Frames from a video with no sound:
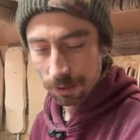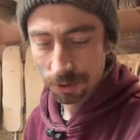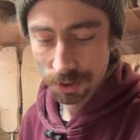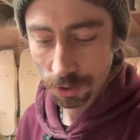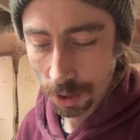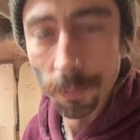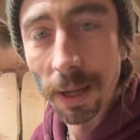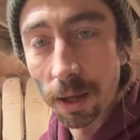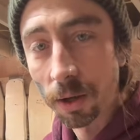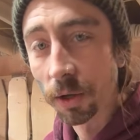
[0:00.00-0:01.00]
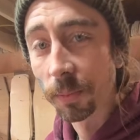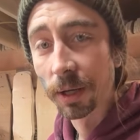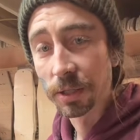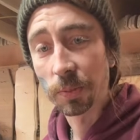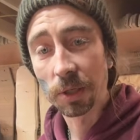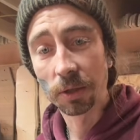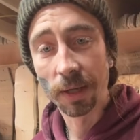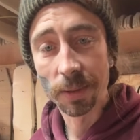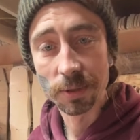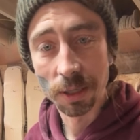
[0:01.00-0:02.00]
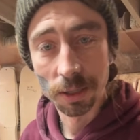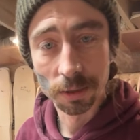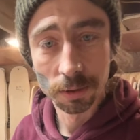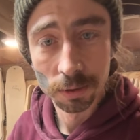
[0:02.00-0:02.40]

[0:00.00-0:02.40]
So I'm back on my speed labs again.